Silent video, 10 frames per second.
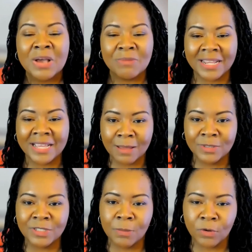when it
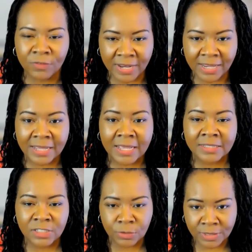comes to motivating
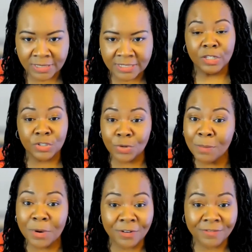students. Student
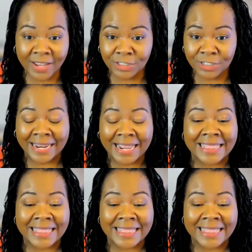motivation.